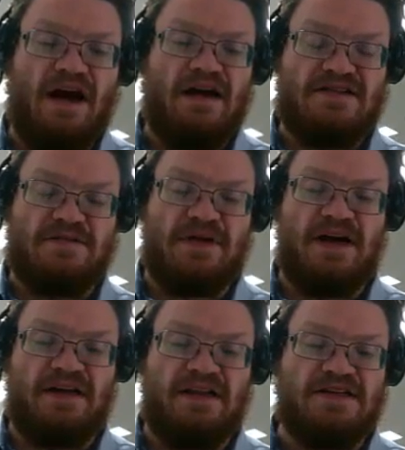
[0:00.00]
some
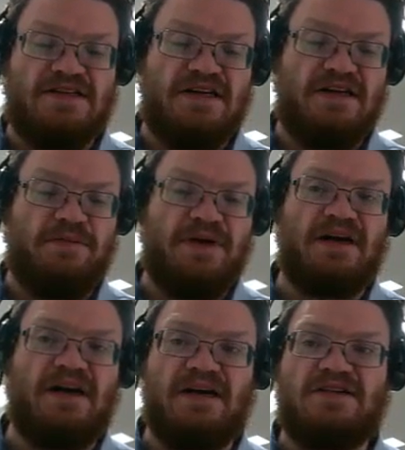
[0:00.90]
calculations in it, but I'd like